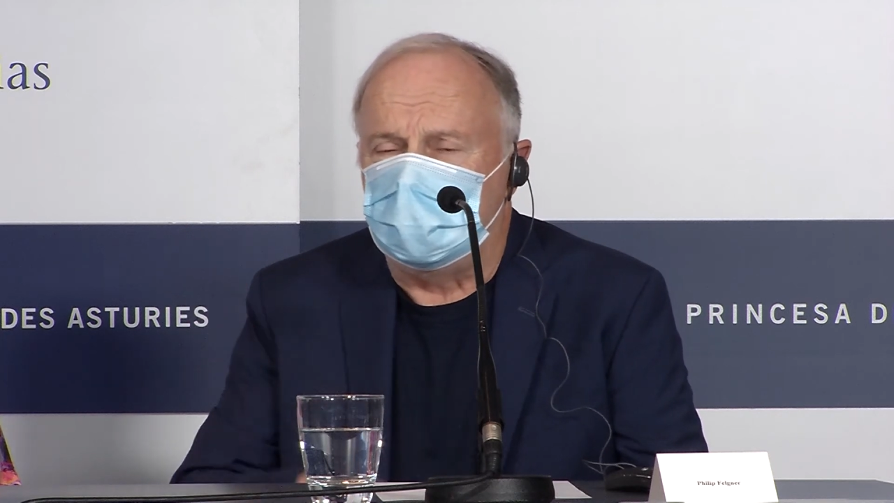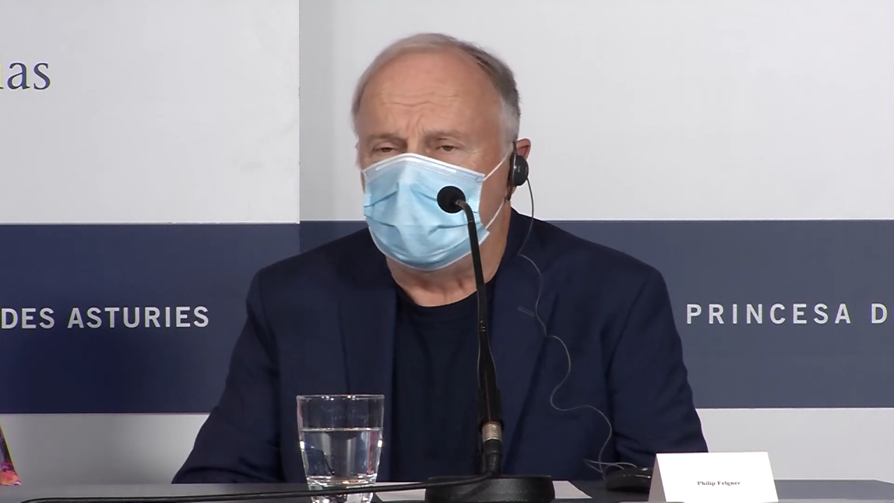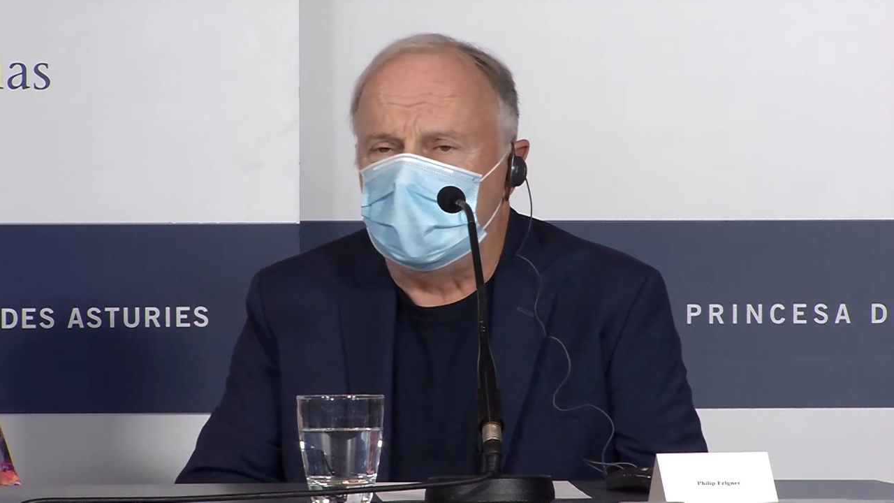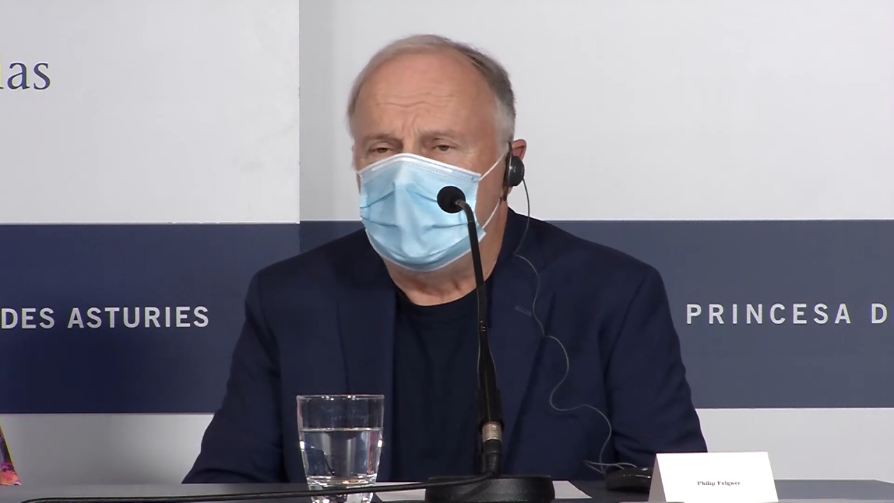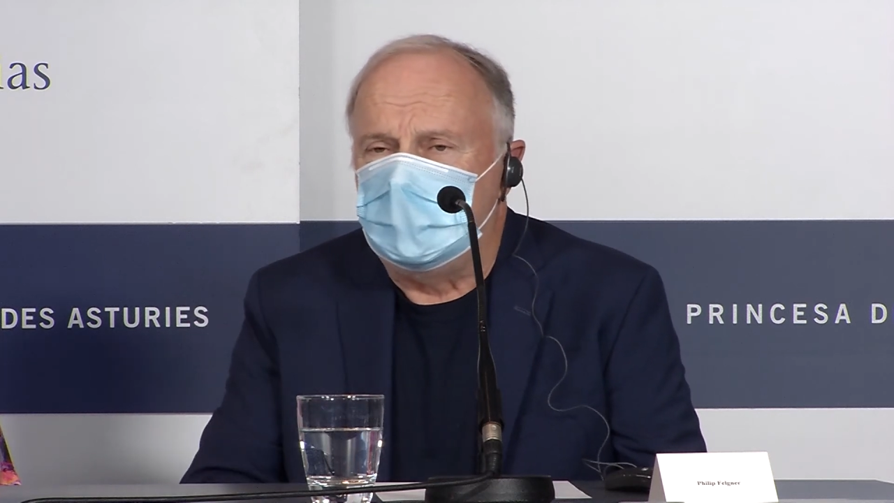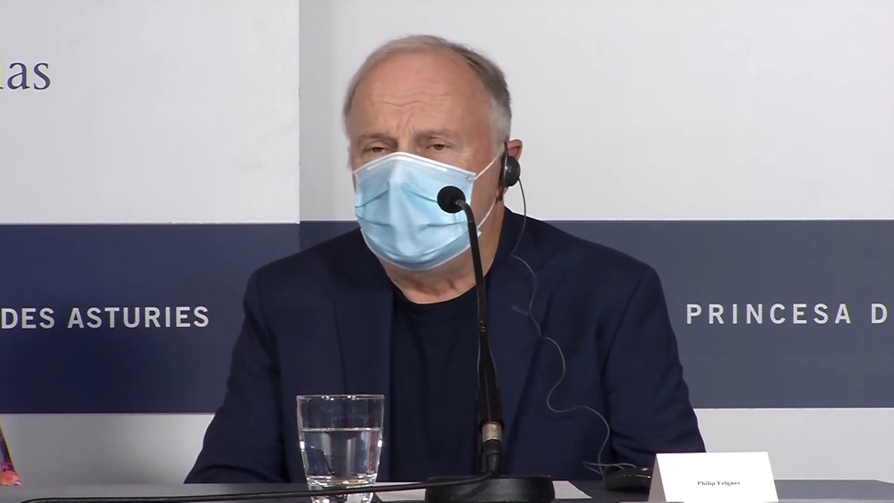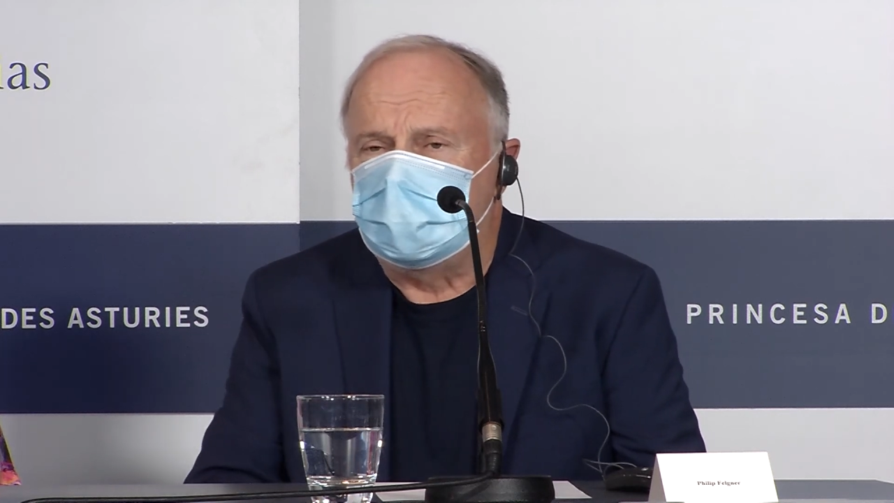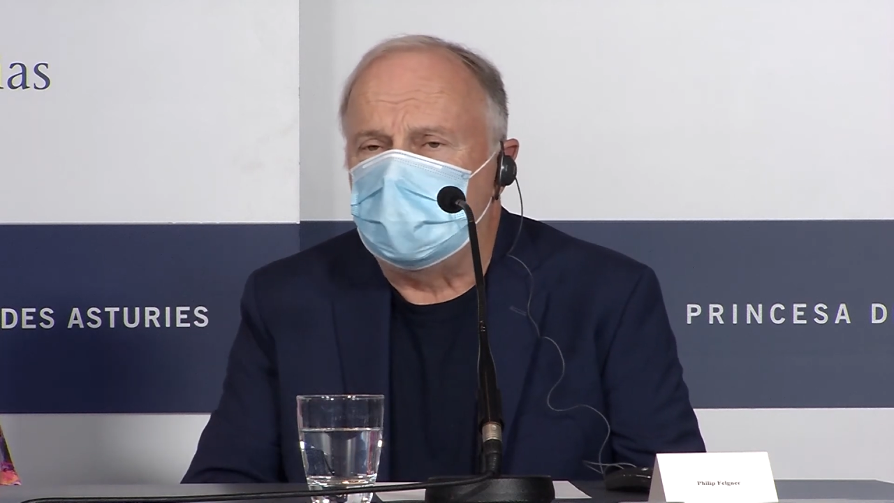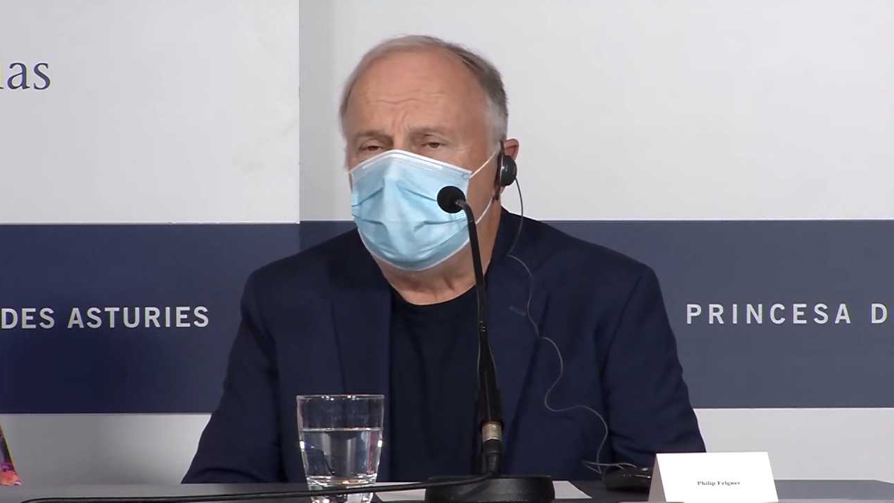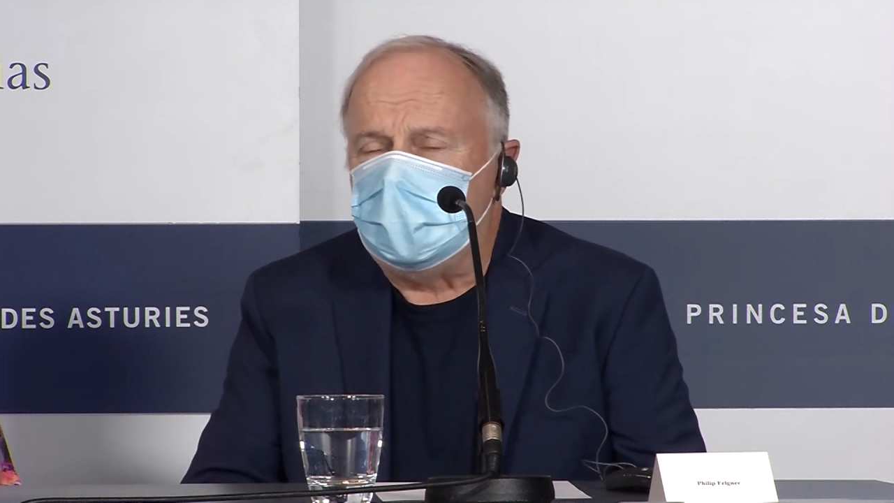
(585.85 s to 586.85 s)

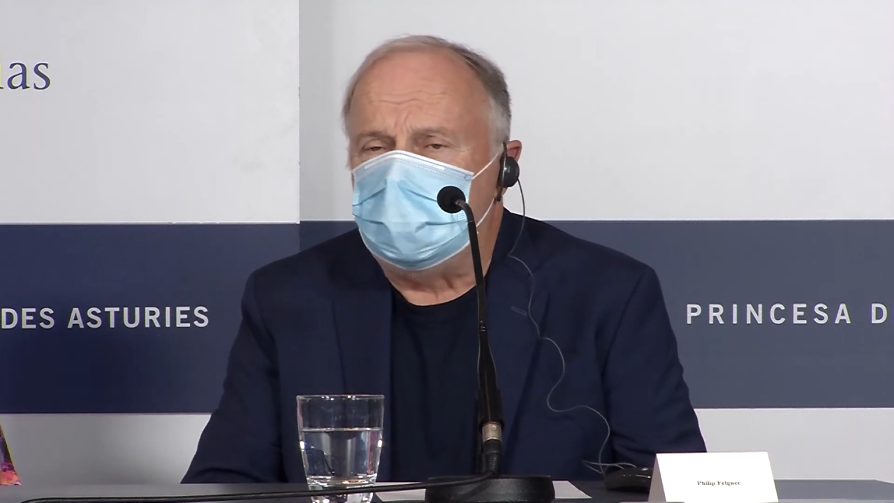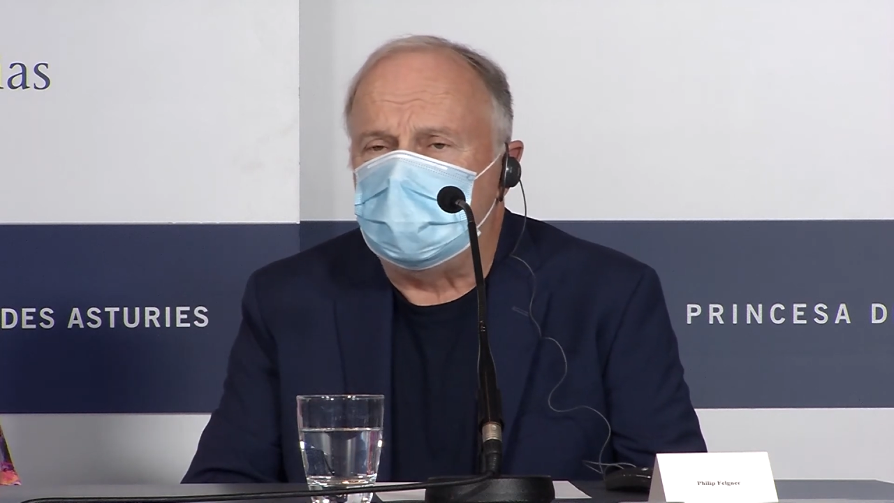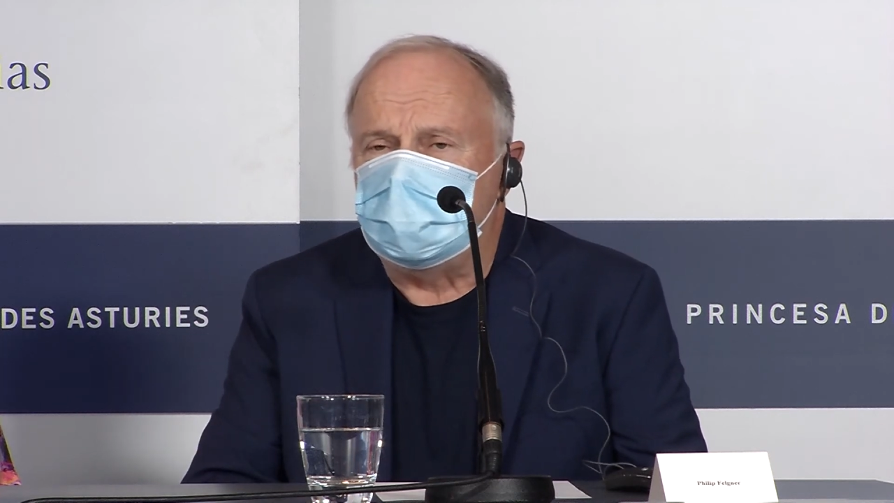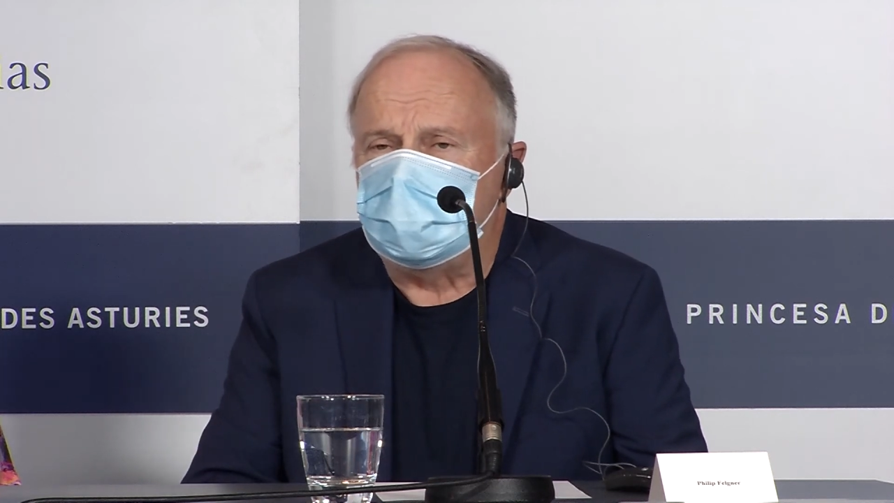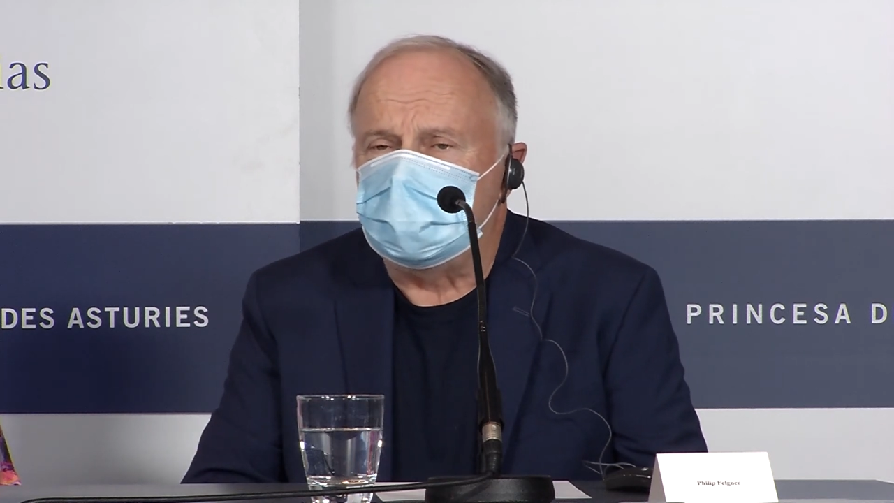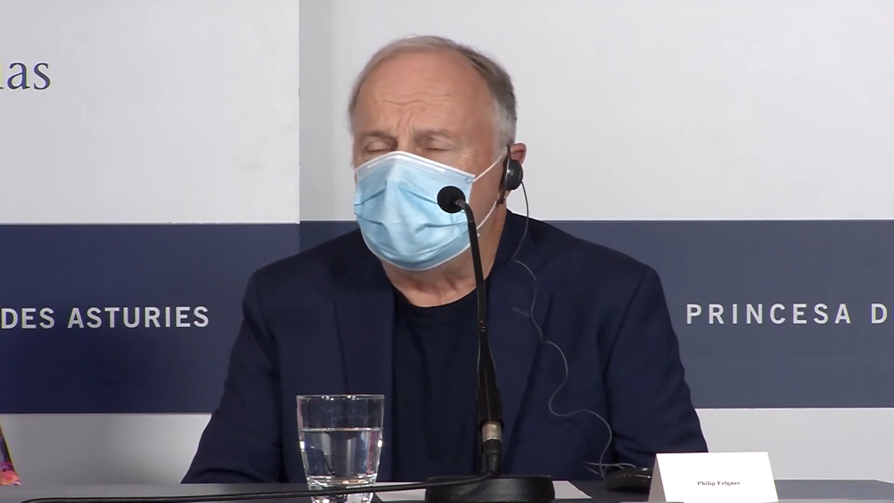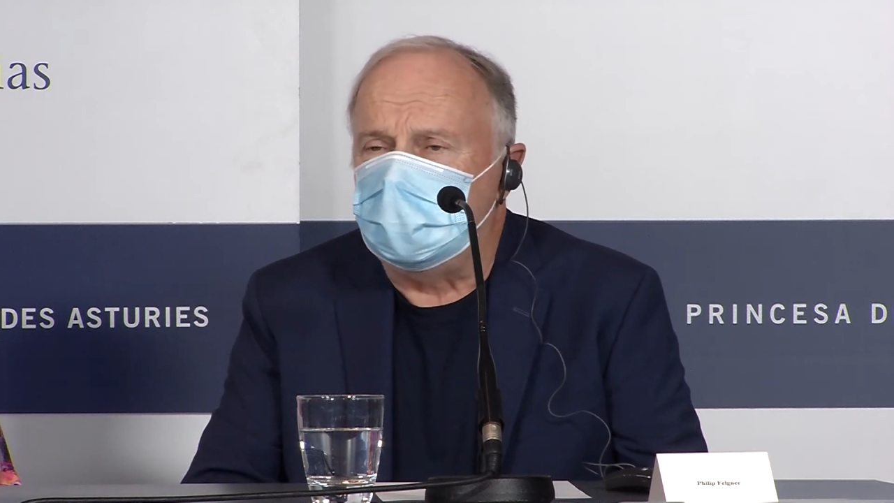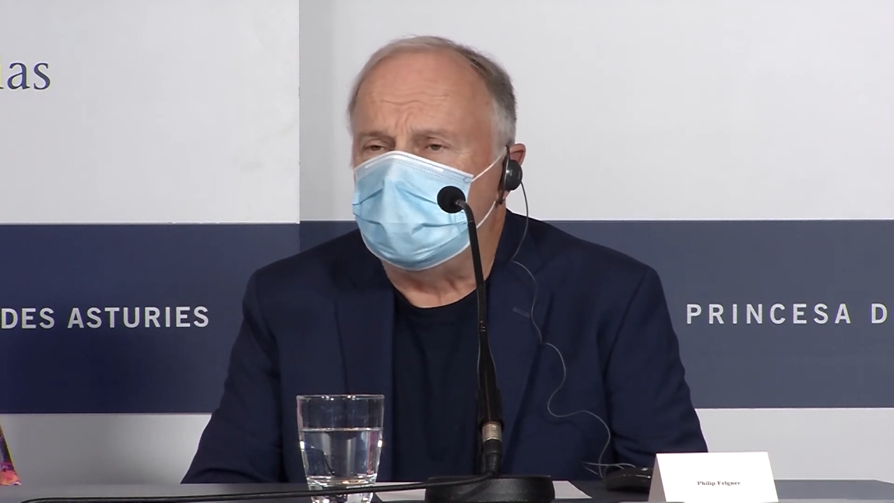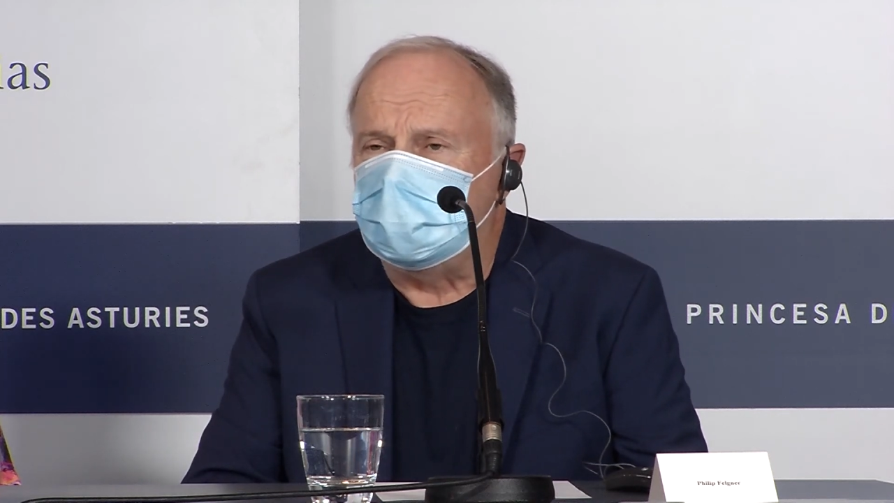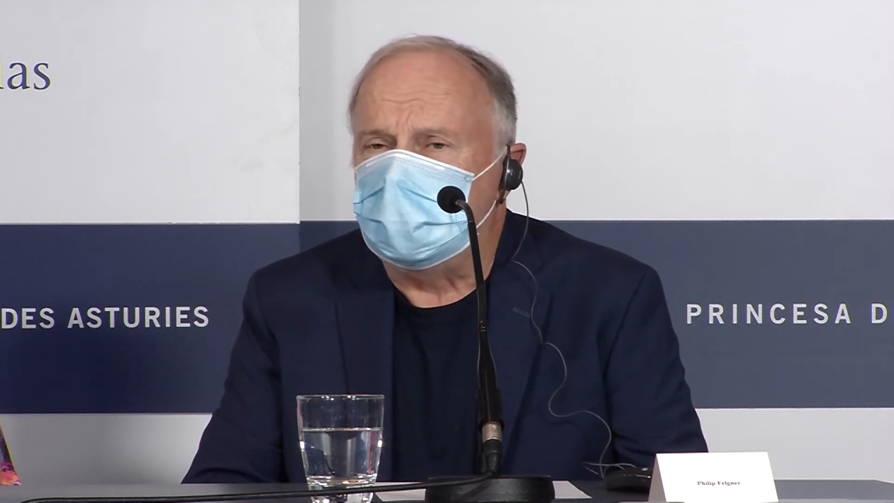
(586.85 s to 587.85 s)
tremendous
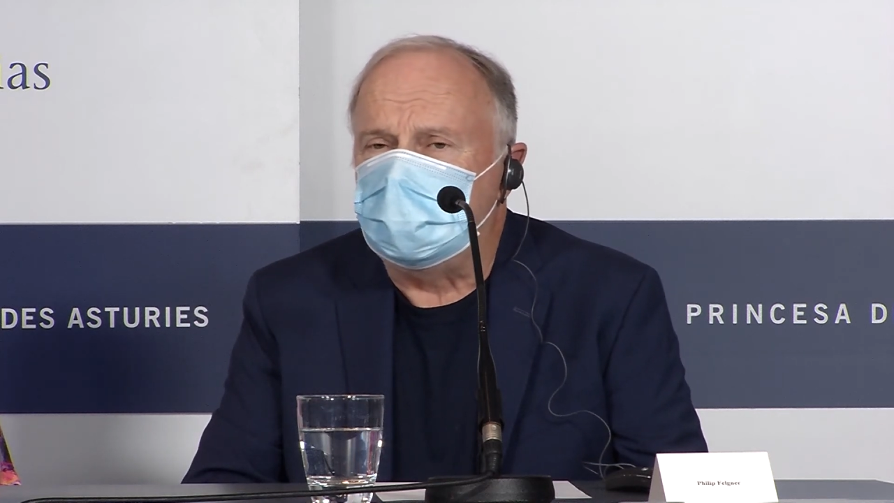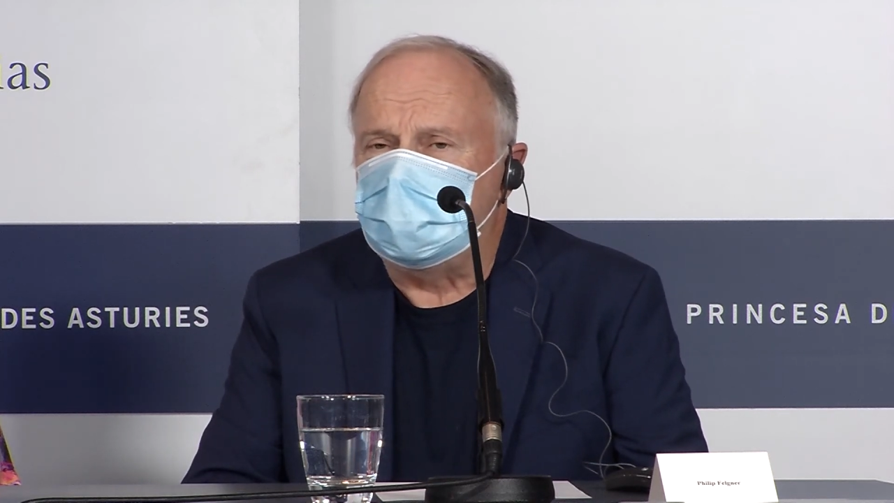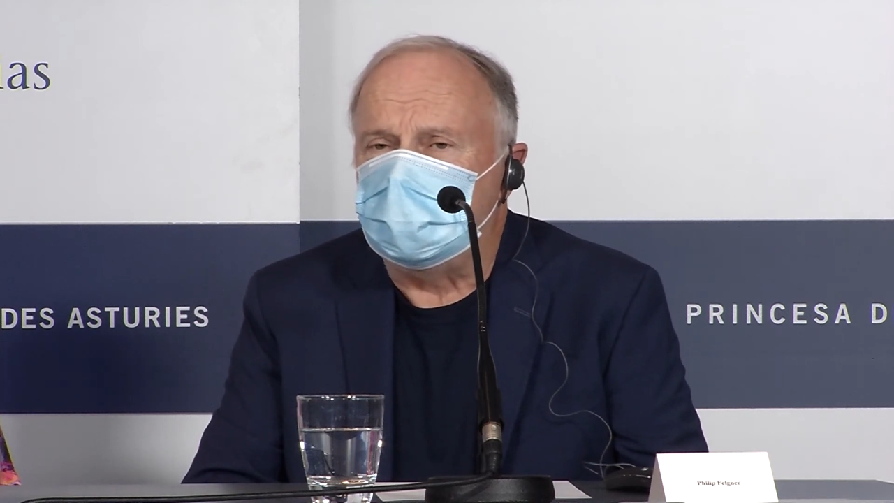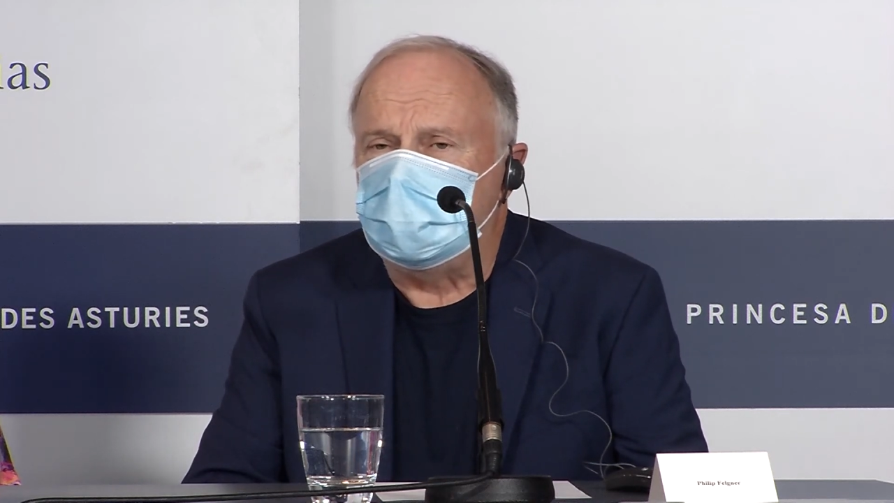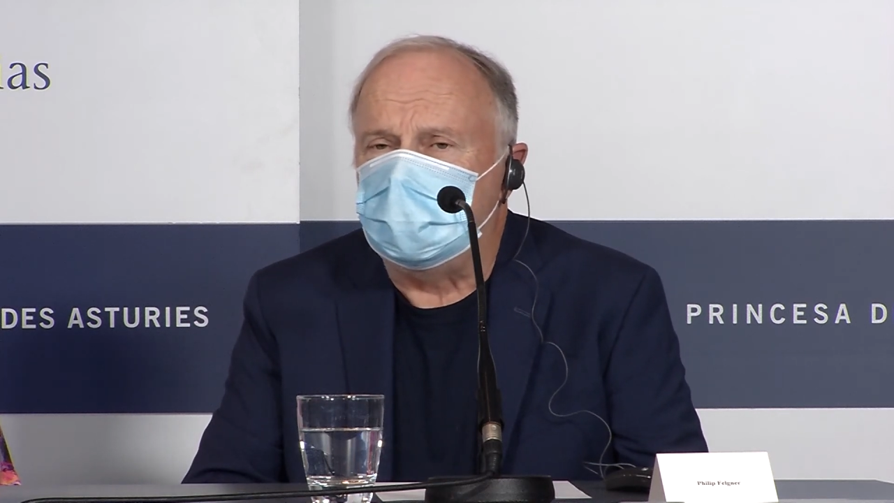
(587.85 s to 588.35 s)
increase in the